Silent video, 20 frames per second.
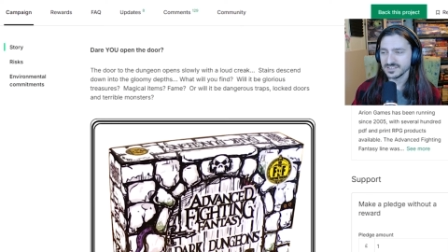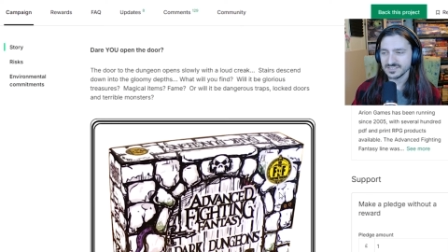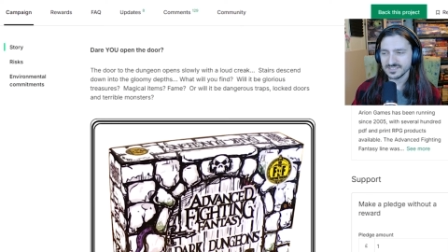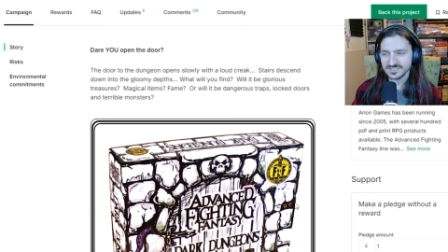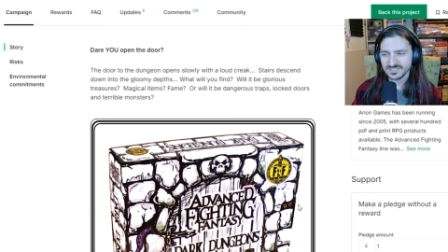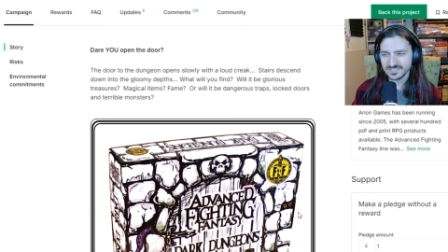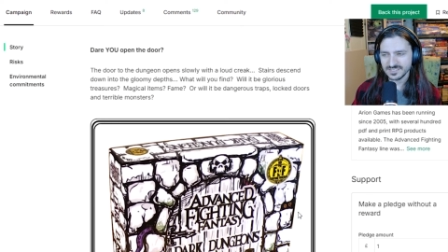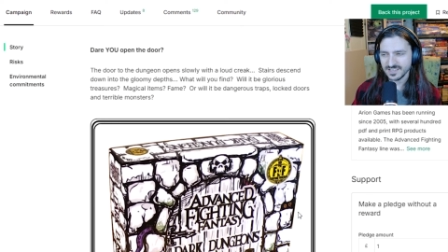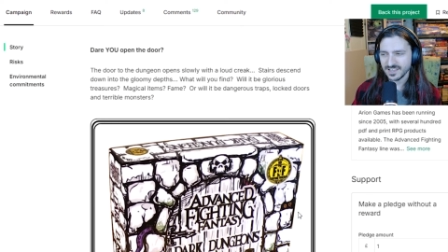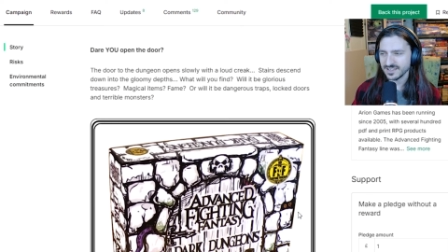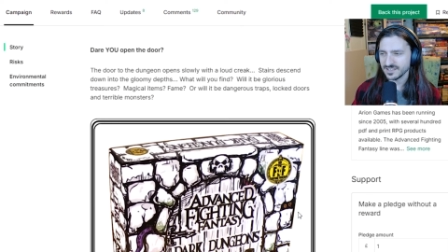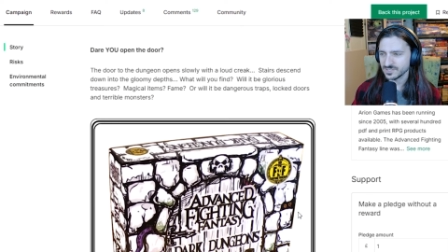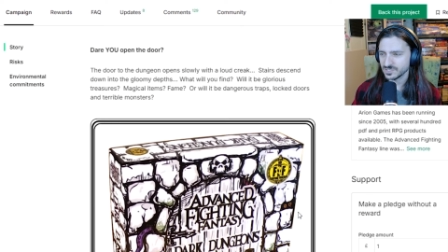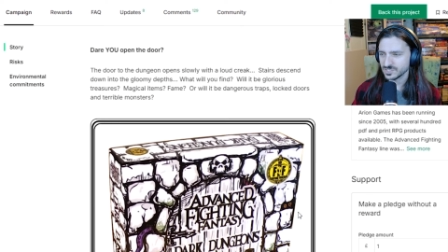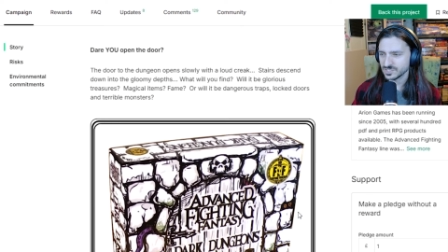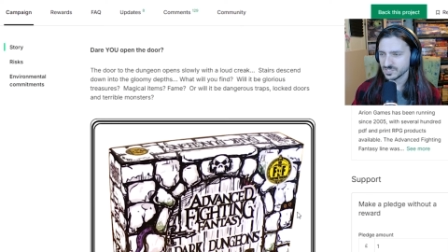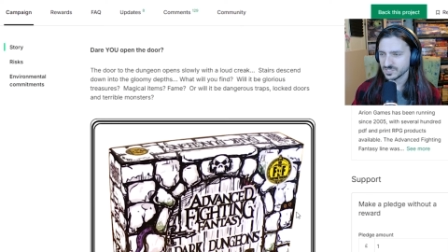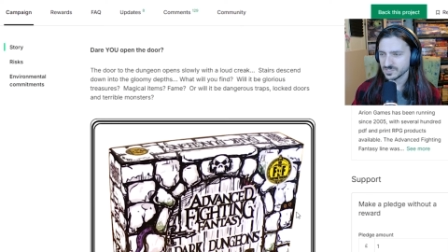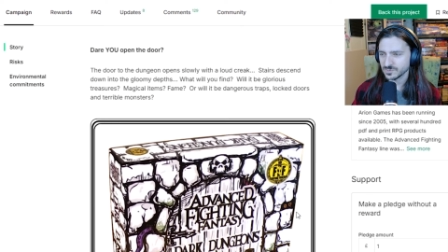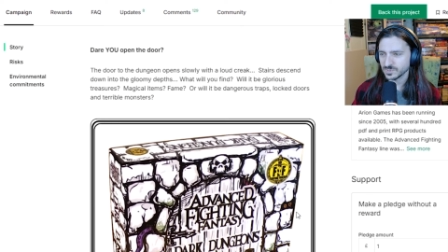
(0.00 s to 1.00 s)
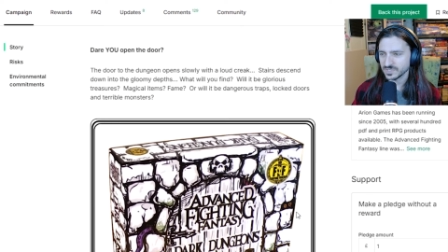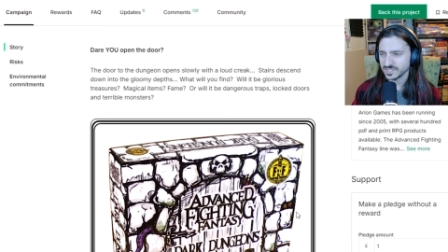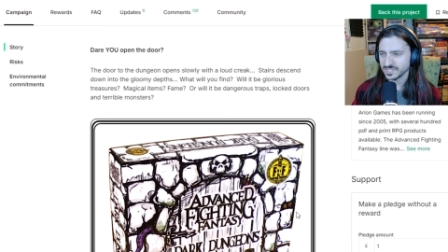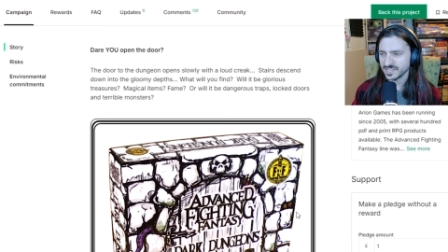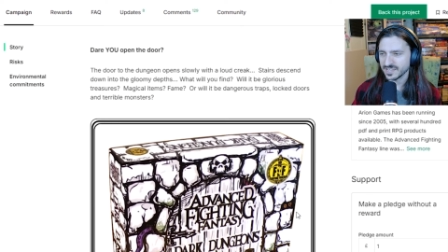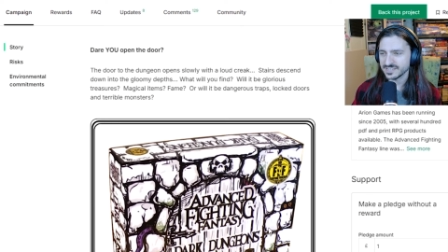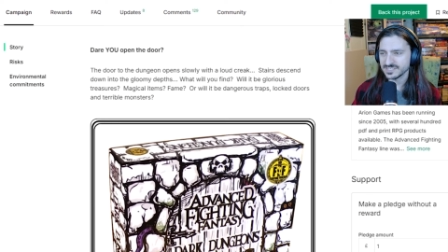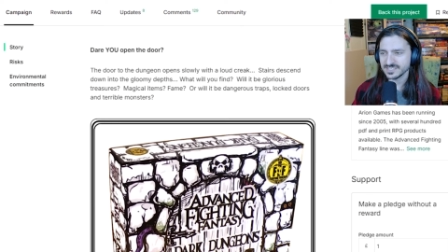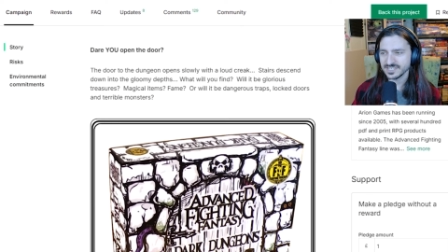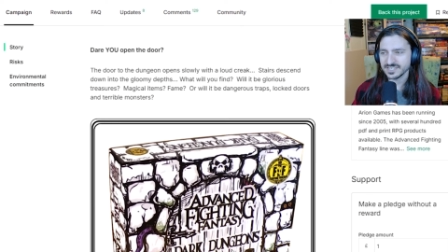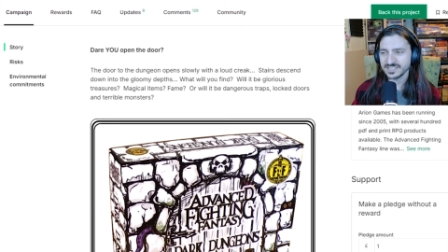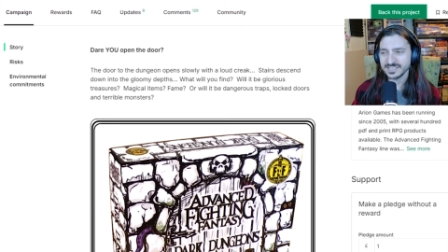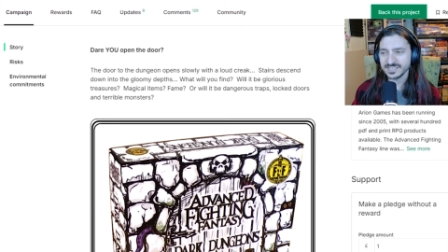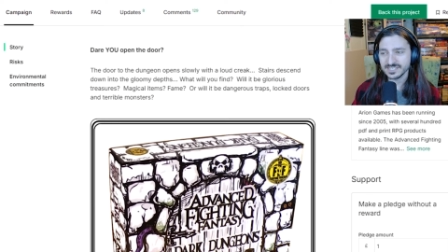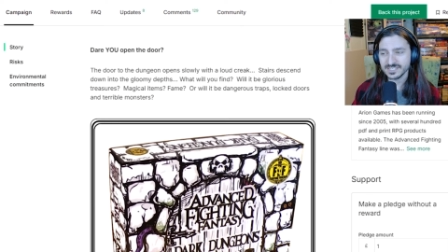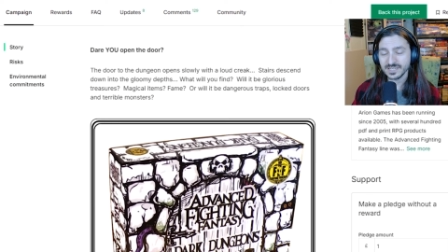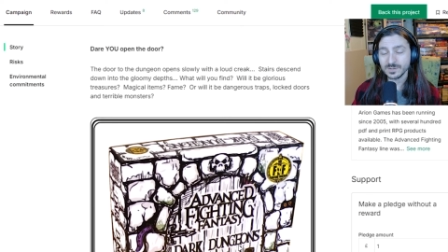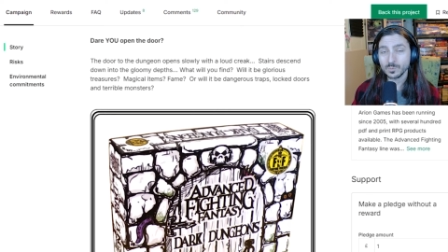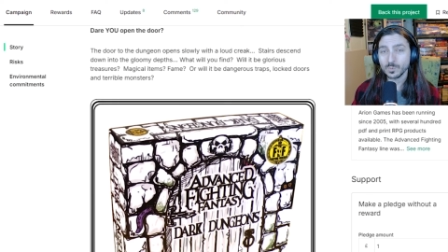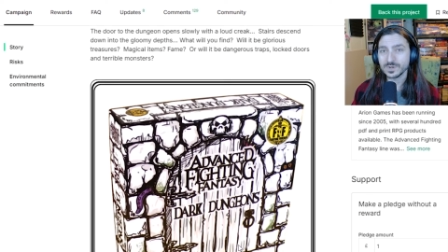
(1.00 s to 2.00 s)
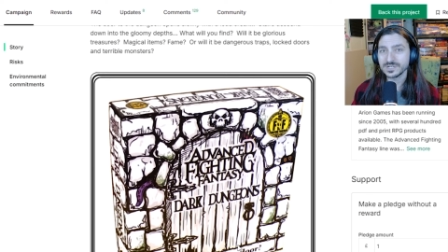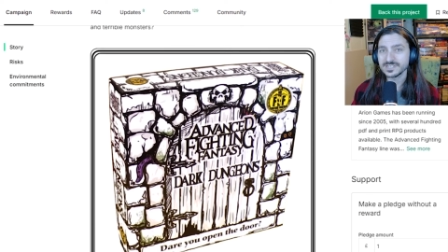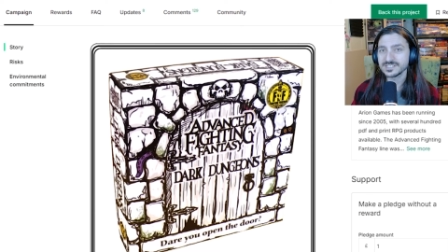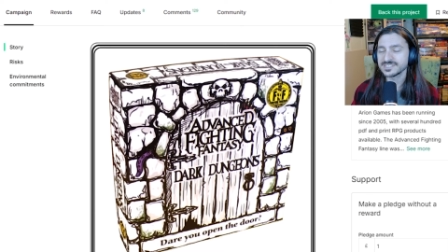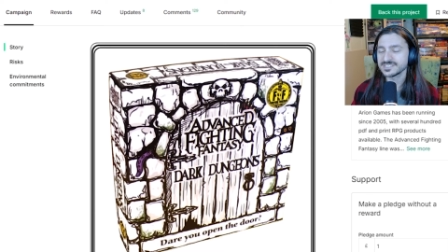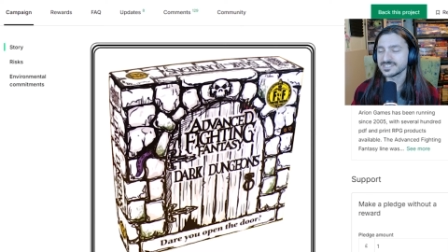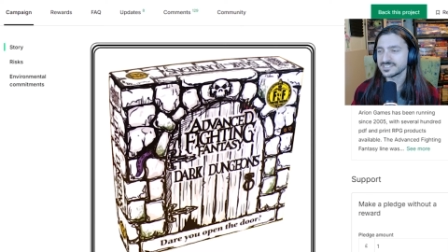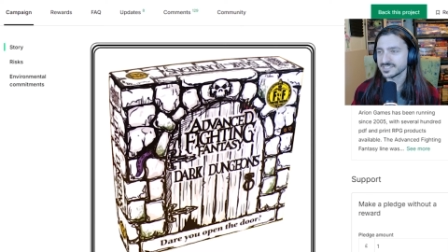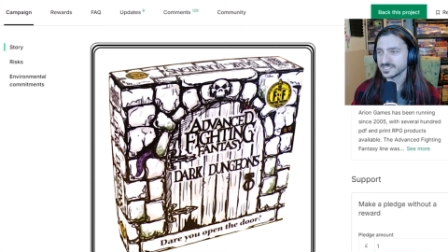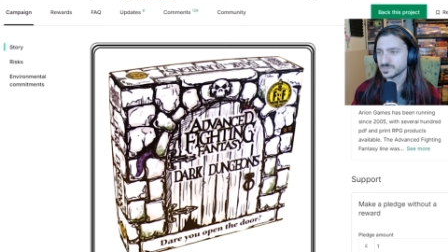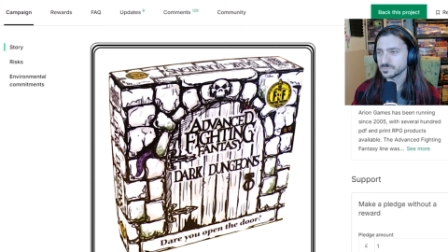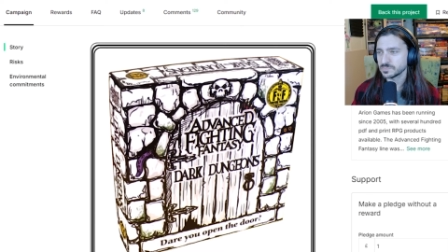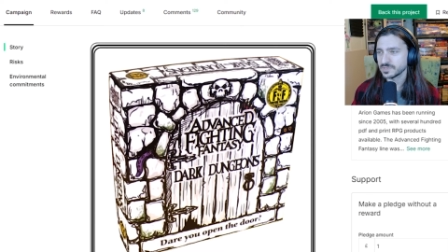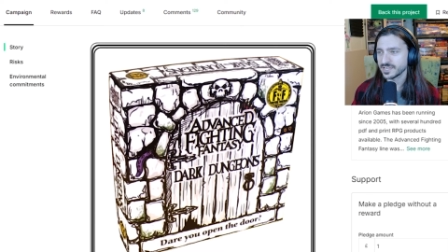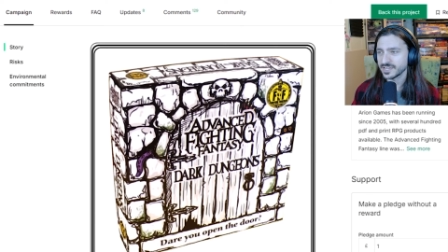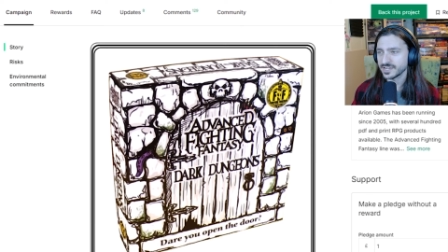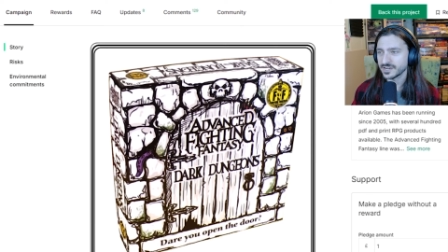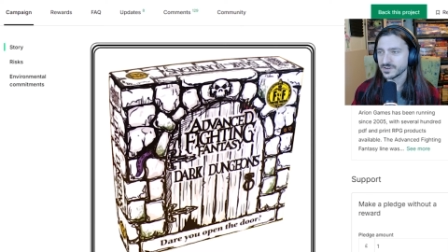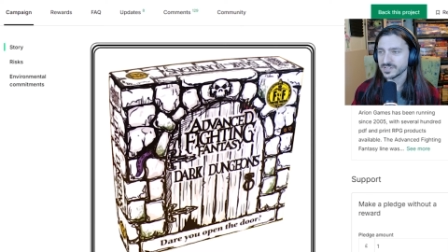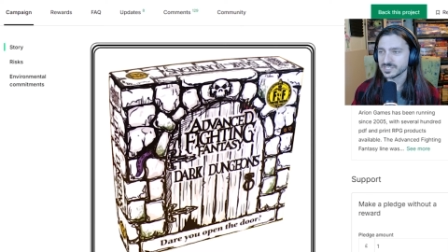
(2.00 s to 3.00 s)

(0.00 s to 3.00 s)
The style just looks really nice. It is a one to six player